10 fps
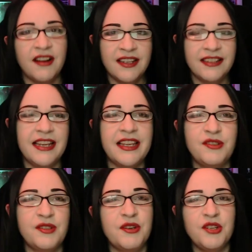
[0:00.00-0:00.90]
like,
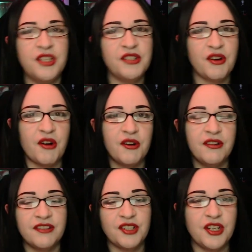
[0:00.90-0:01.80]
he's, because she's a
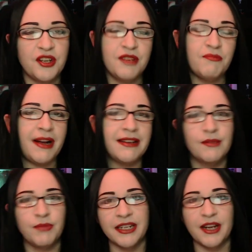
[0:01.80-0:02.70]
girl and she couldn't
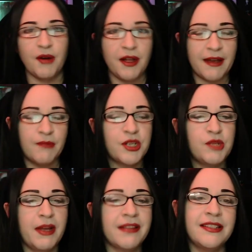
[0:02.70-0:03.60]
possibly know all that much
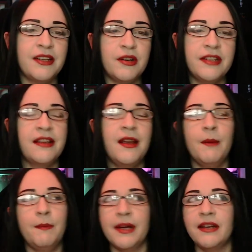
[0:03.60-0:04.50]
about the series,
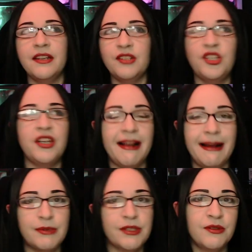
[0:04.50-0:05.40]
but she
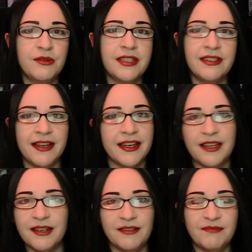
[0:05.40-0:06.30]
absolutely,
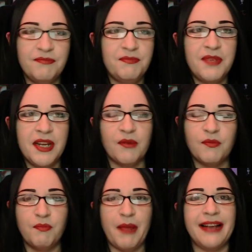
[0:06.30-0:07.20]
like, you
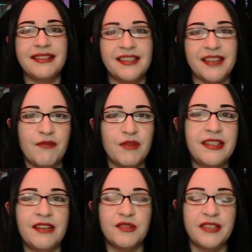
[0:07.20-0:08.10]
know, passes every
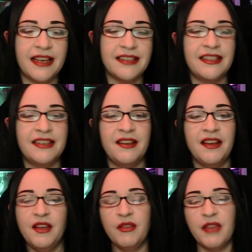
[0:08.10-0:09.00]
single test he
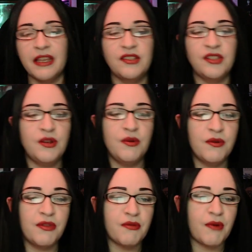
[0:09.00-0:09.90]
thinks to
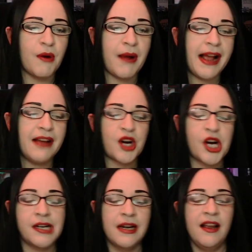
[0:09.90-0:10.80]
throw at
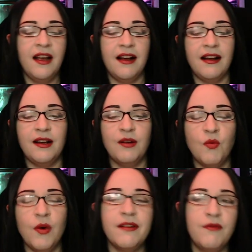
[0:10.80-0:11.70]
her.
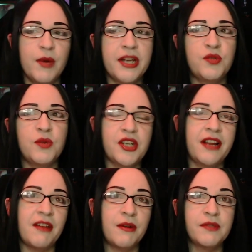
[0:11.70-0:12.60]
One of which
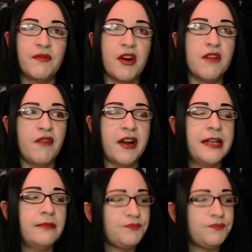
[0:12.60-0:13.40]
I thought was very funny,